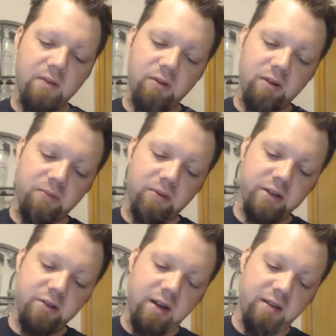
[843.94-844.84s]
and we're looking
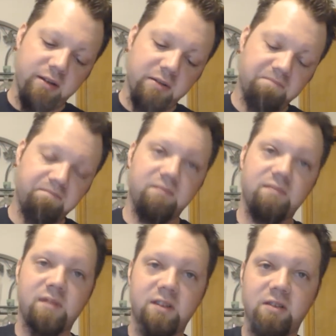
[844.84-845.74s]
pretty dry there.
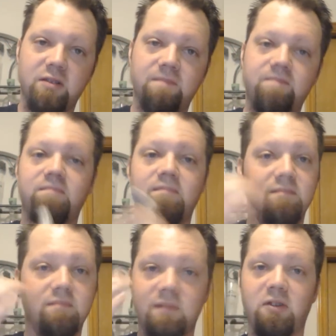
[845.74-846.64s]
So
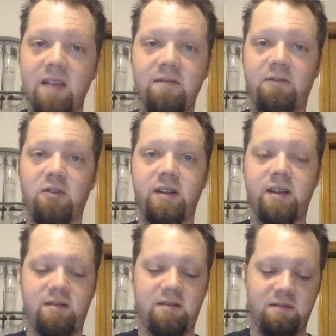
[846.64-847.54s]
10 full
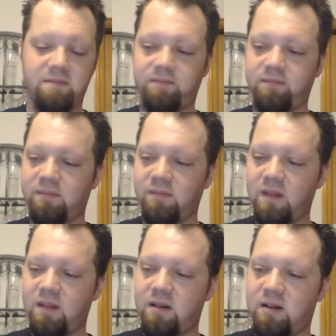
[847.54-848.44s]
hits
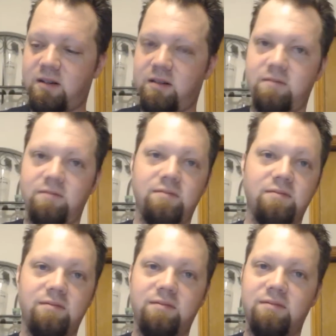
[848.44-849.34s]
on
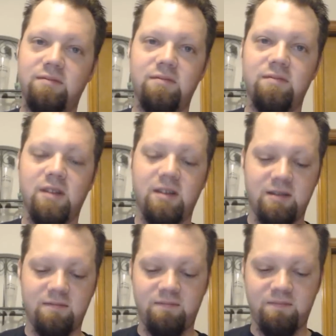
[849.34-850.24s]

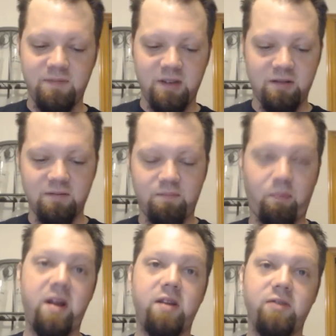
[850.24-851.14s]

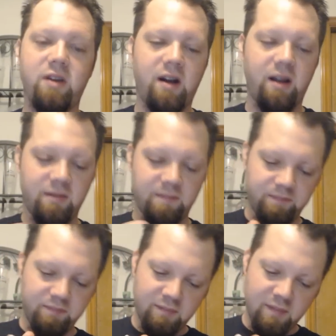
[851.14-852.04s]
brand new cotton.
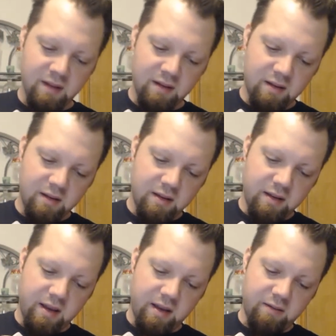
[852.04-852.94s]

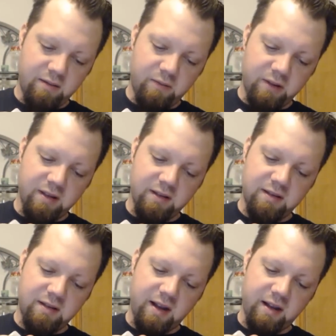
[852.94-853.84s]
And with
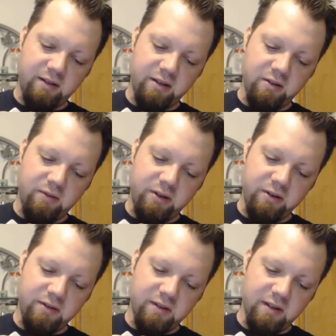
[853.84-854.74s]
this style, when
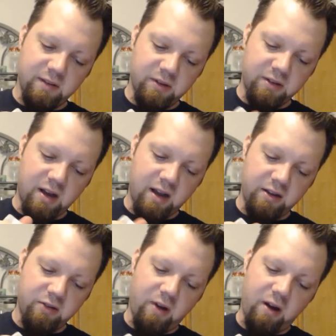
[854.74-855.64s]
you're using this much
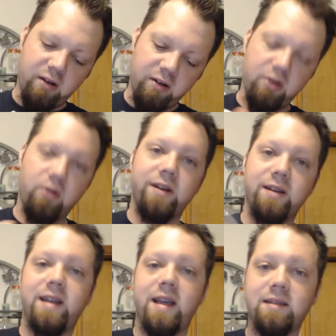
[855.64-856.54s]
cotton, you are going
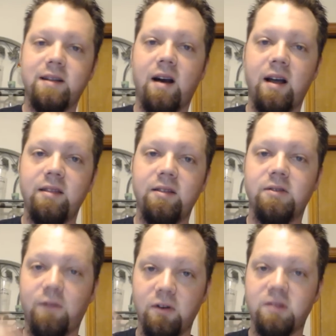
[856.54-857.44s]
to taste cotton
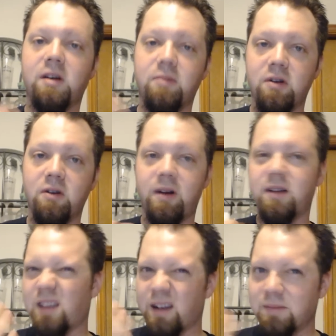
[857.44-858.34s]
those first couple go
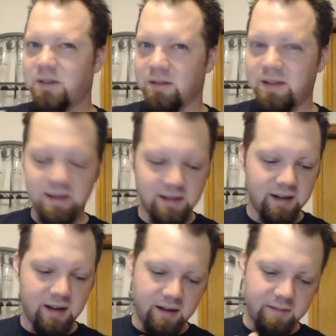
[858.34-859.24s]
rounds. Like, I'm still
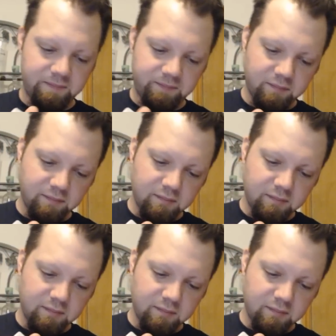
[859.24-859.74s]
tasting cotton